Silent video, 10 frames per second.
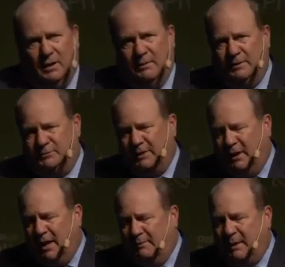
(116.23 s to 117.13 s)
There's been a
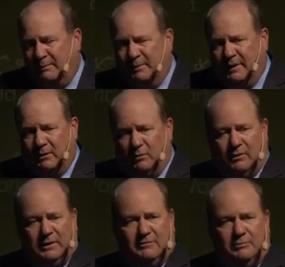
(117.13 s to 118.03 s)
lot of people that
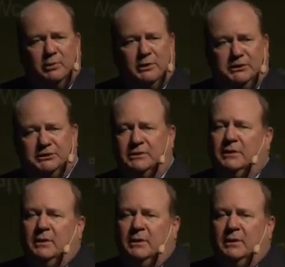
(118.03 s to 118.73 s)
really have pushed